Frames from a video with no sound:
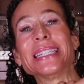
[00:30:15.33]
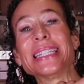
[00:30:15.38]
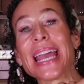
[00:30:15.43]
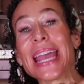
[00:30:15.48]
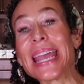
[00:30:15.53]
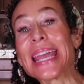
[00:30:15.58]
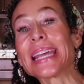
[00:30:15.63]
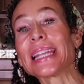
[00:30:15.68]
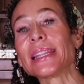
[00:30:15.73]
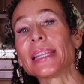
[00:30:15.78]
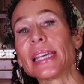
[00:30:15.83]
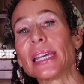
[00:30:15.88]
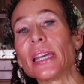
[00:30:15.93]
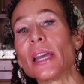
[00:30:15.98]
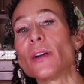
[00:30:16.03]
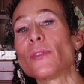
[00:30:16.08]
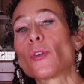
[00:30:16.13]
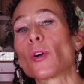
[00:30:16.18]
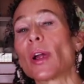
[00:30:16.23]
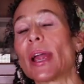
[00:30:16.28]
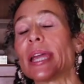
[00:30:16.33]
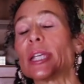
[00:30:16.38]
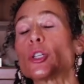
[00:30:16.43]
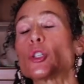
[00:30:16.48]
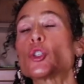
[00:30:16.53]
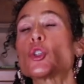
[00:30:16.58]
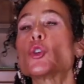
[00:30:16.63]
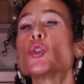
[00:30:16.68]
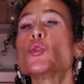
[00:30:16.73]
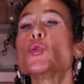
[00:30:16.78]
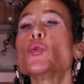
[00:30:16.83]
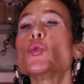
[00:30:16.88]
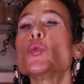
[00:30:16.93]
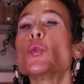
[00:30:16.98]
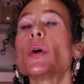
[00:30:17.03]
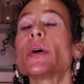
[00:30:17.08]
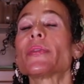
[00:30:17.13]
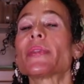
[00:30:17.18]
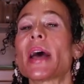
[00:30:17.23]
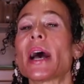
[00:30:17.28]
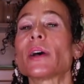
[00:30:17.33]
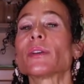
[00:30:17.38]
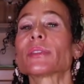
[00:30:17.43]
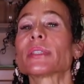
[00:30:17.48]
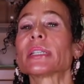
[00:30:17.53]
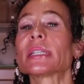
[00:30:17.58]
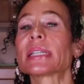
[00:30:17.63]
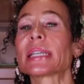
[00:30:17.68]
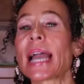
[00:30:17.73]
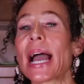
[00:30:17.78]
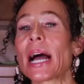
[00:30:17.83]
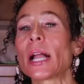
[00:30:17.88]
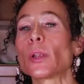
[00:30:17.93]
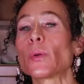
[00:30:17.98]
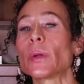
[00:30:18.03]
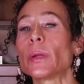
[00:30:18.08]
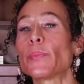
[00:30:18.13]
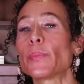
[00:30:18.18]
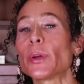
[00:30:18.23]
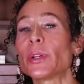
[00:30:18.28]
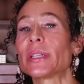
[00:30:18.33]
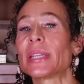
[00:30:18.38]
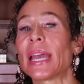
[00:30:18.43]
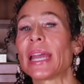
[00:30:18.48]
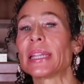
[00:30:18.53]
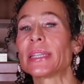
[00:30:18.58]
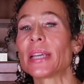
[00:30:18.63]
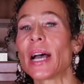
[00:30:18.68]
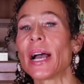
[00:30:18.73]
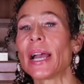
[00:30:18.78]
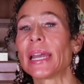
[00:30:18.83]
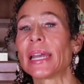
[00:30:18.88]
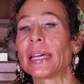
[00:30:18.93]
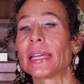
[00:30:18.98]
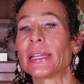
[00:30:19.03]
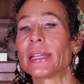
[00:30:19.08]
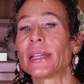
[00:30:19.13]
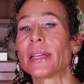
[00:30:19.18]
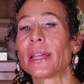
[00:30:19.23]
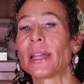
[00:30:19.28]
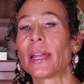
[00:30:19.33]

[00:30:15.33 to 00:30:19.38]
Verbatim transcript: daily for a 2,000 calorie per day diet.